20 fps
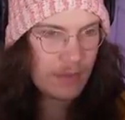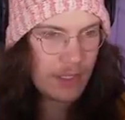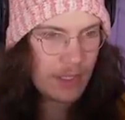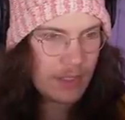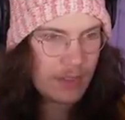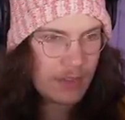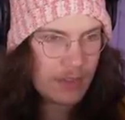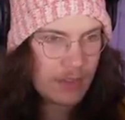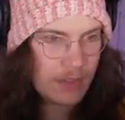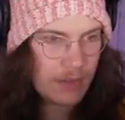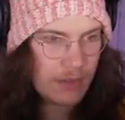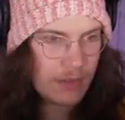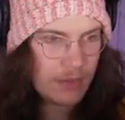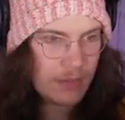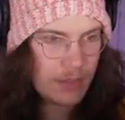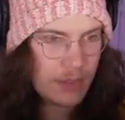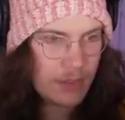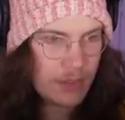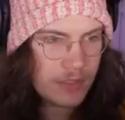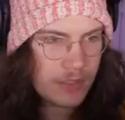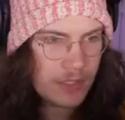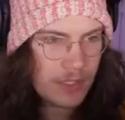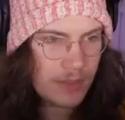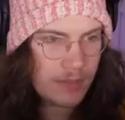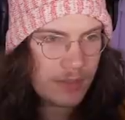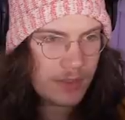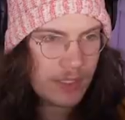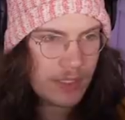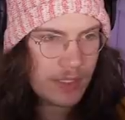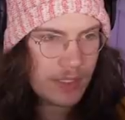That's almost
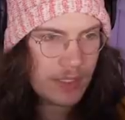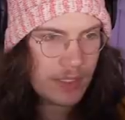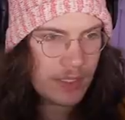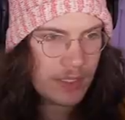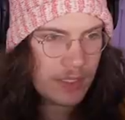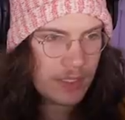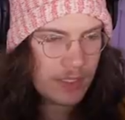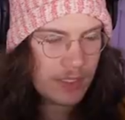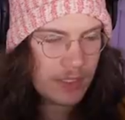something.